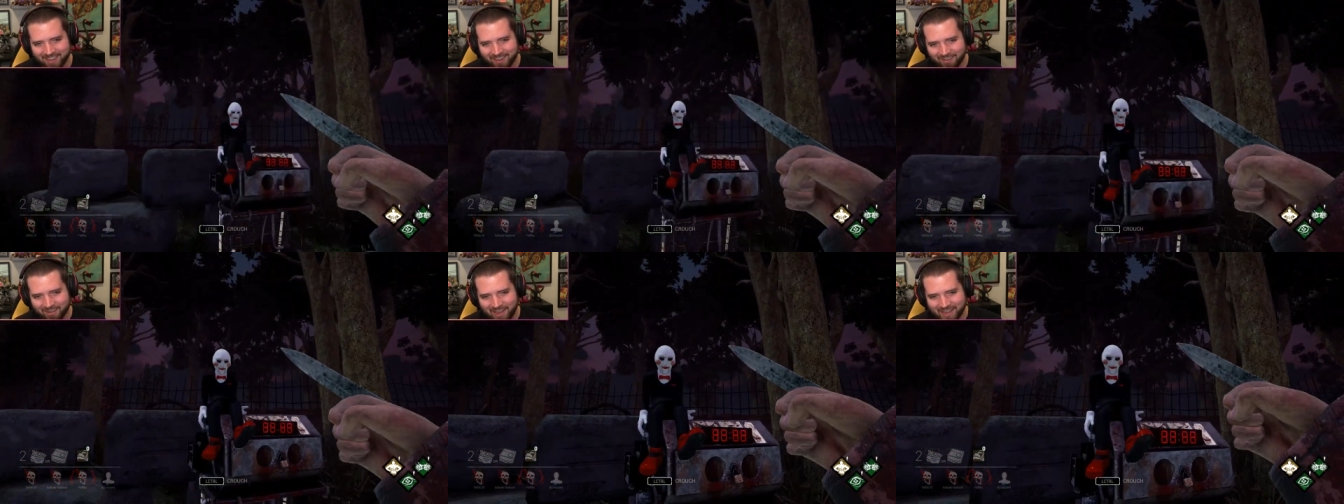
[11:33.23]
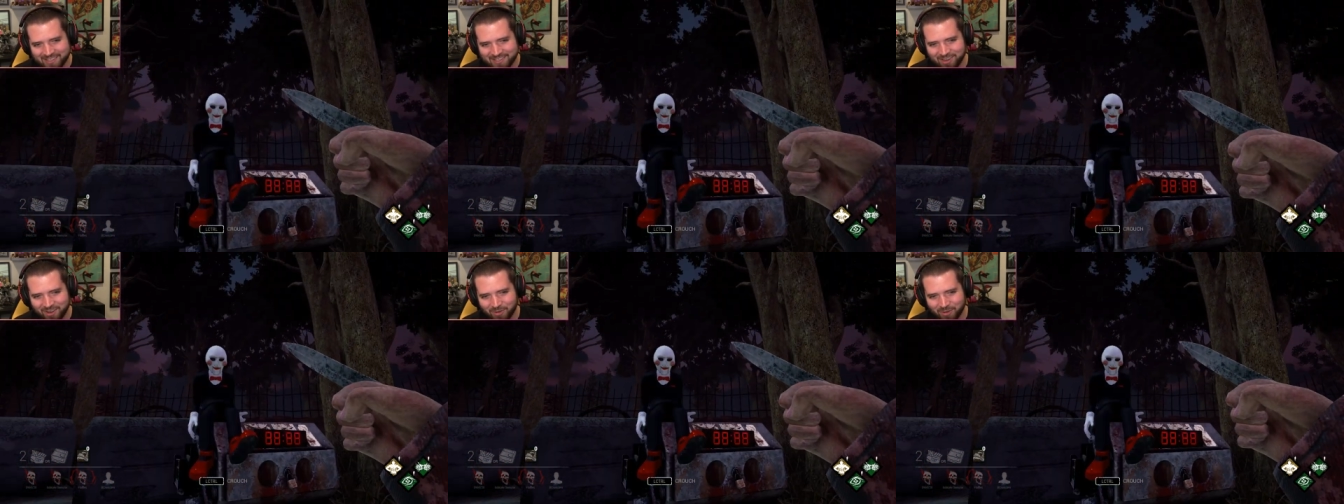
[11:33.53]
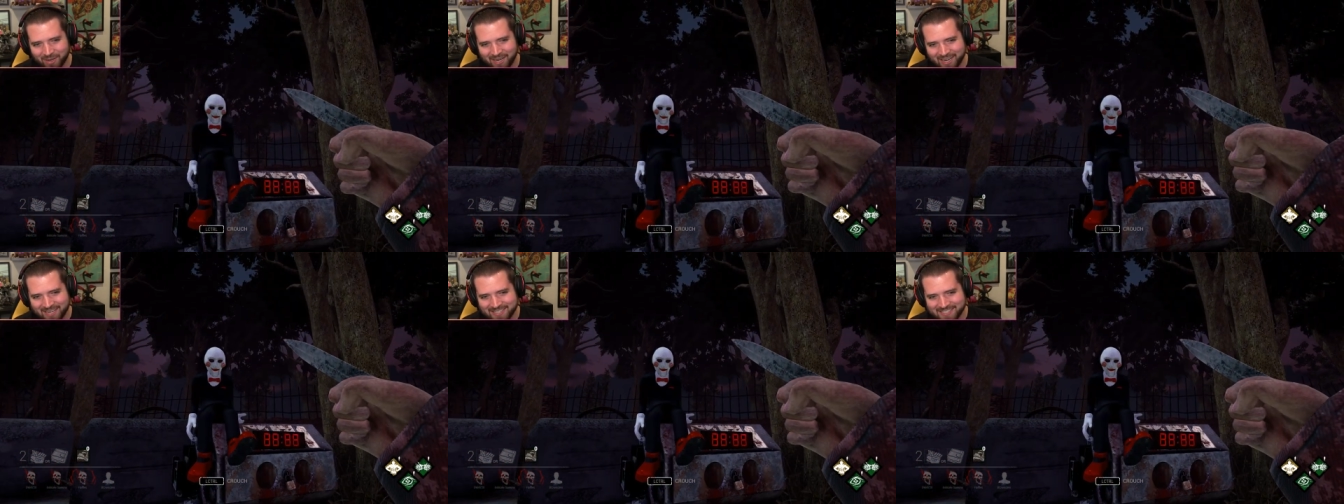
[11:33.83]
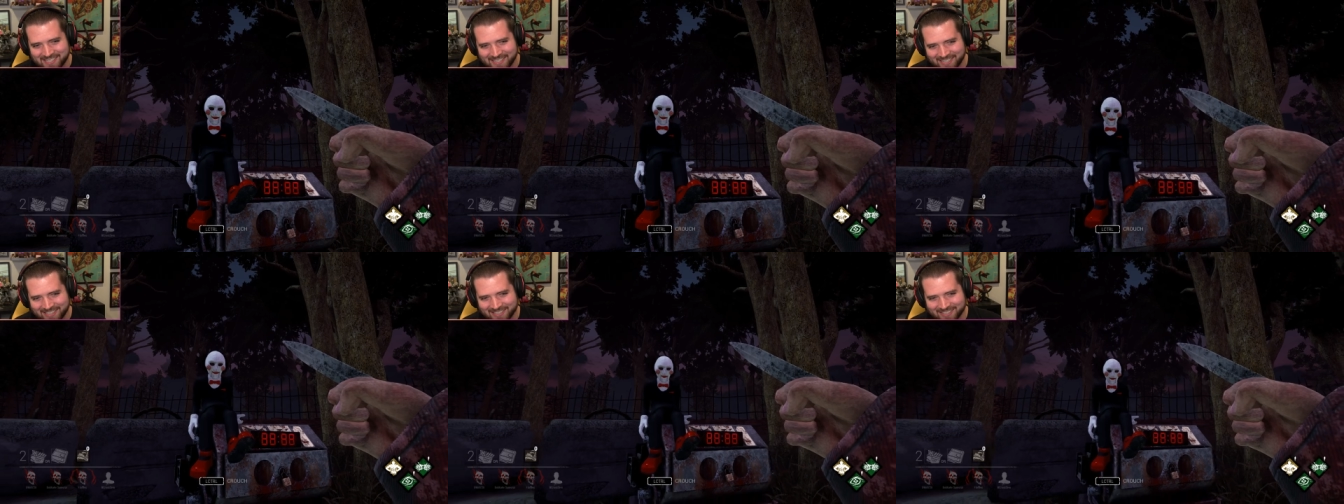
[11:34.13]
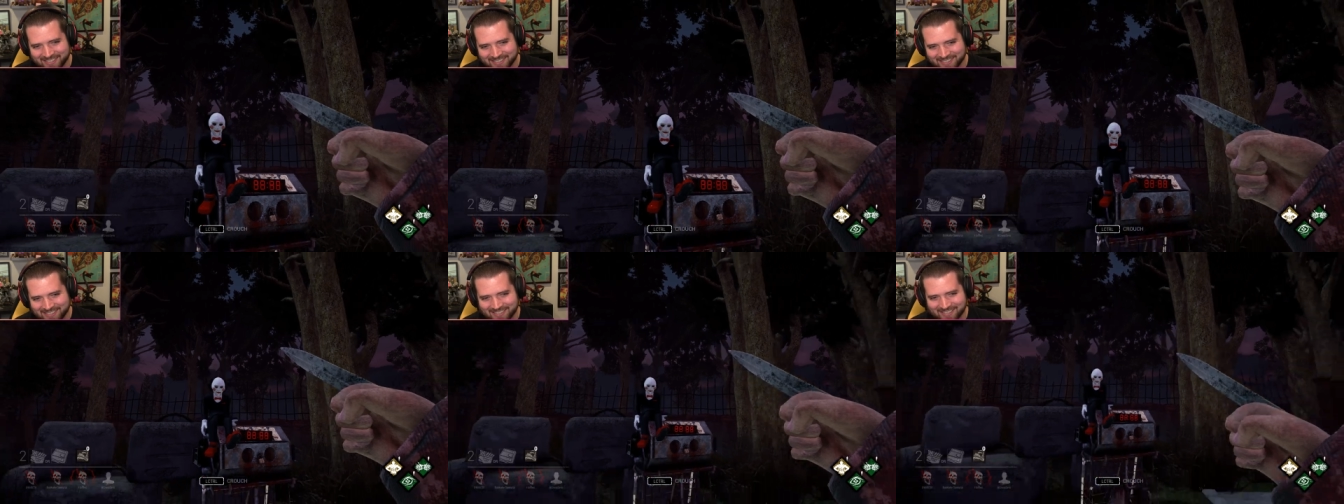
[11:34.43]
oh, I know what I
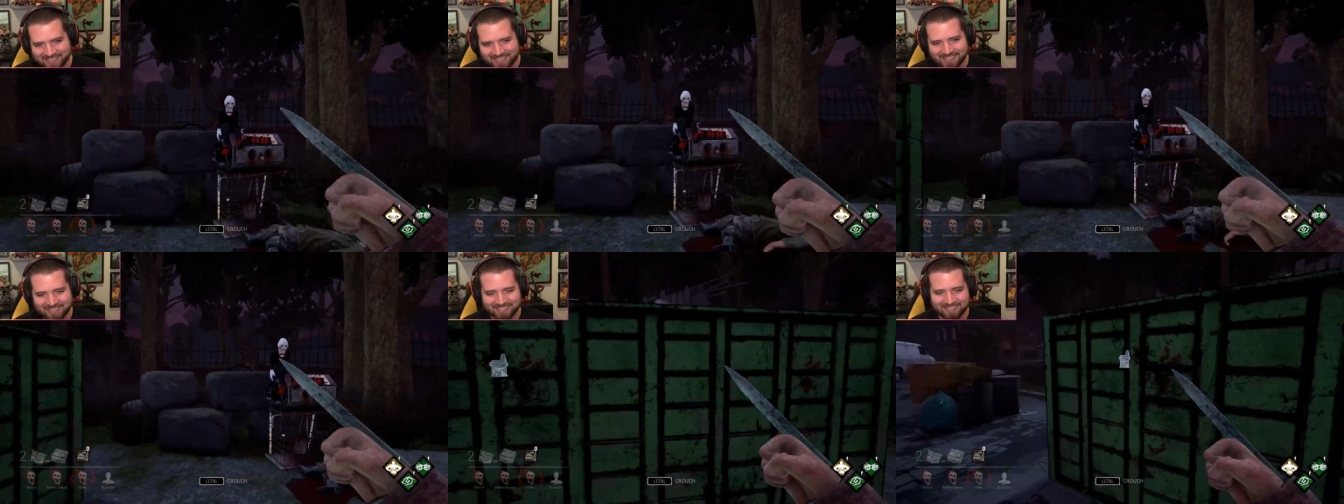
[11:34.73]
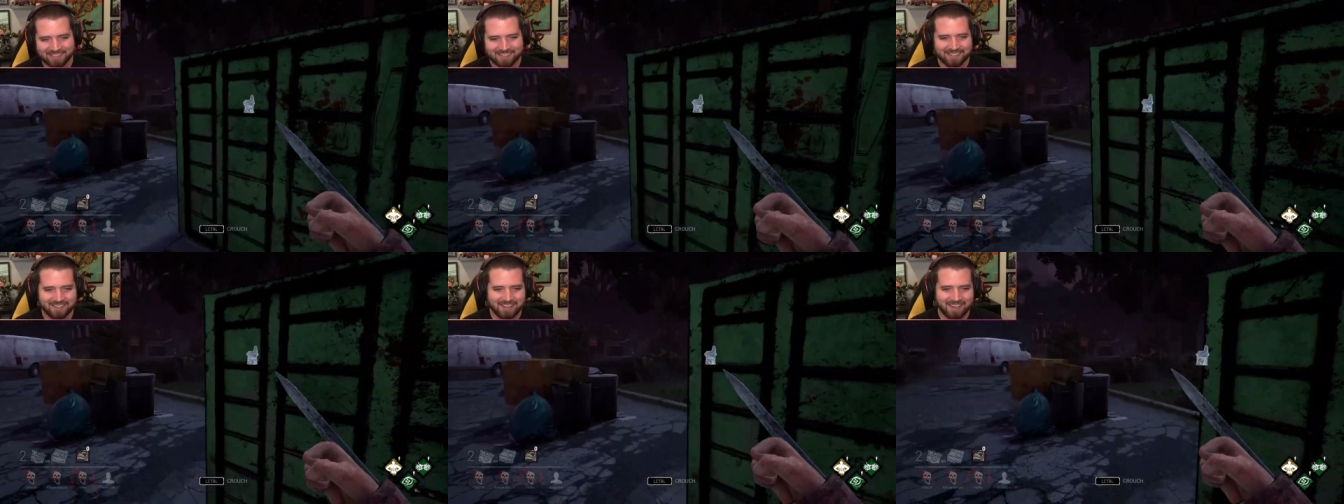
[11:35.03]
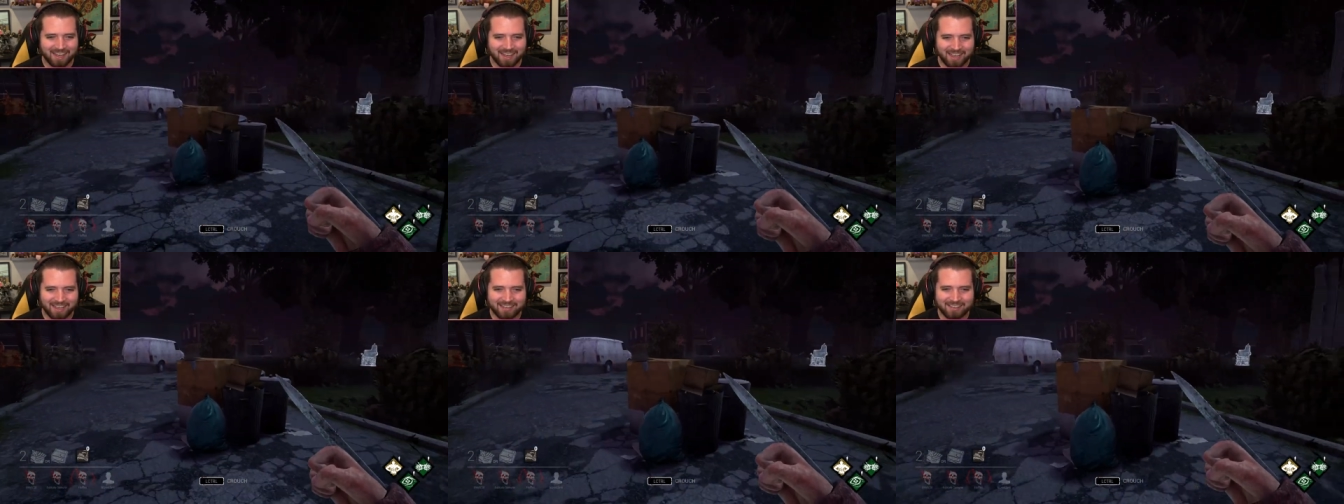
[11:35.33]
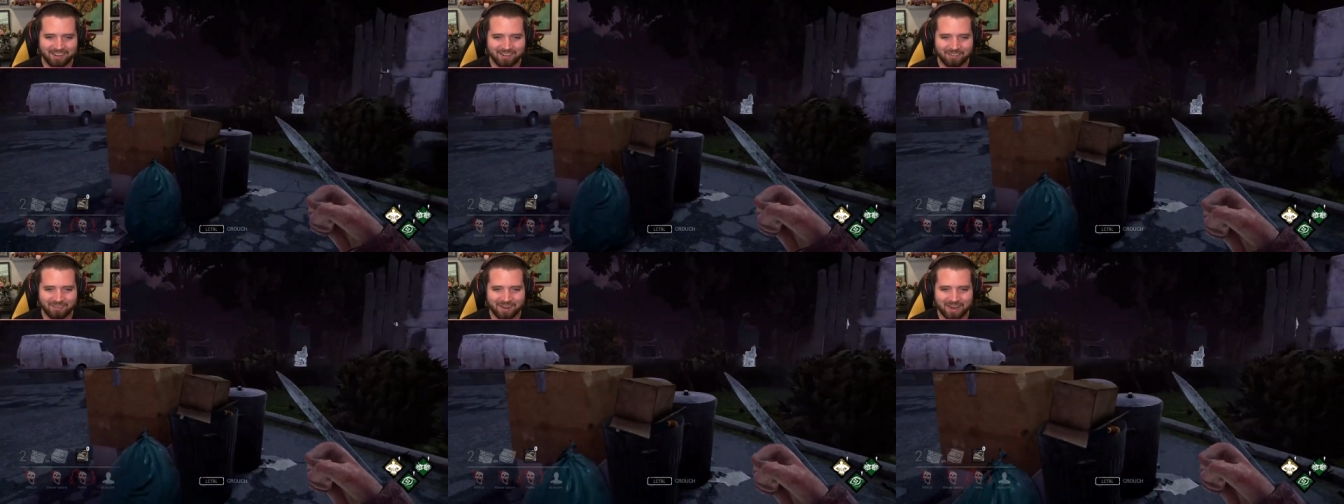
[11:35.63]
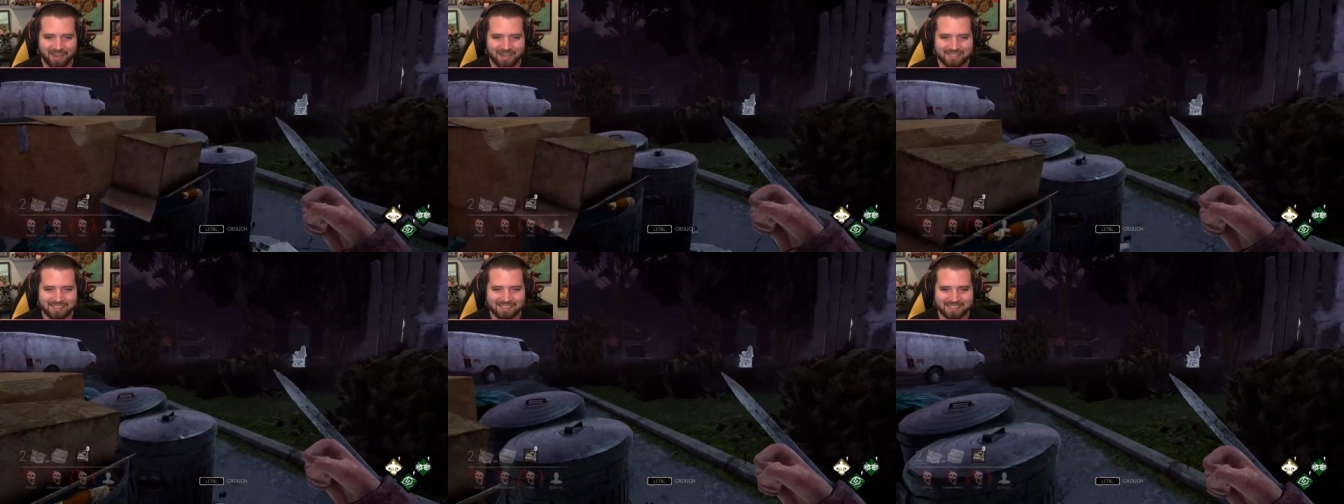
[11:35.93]
did. I know
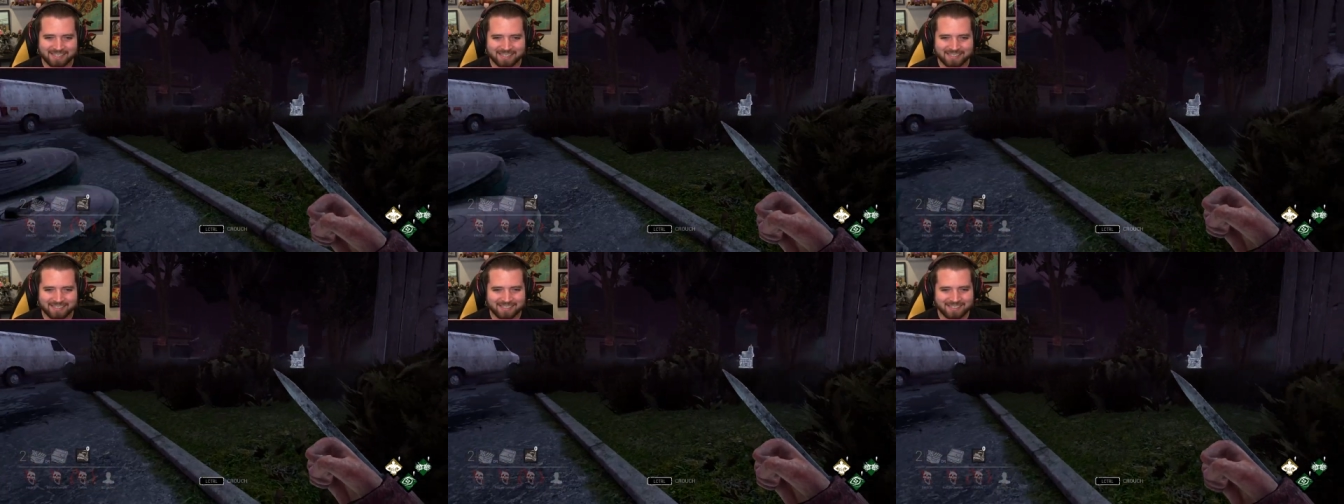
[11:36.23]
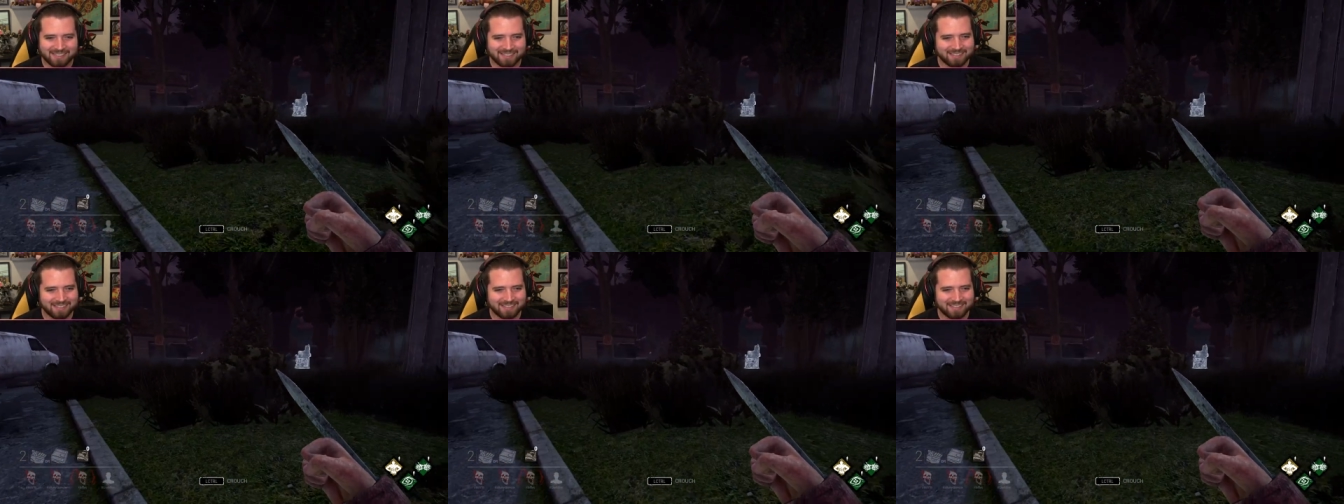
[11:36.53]
what I did.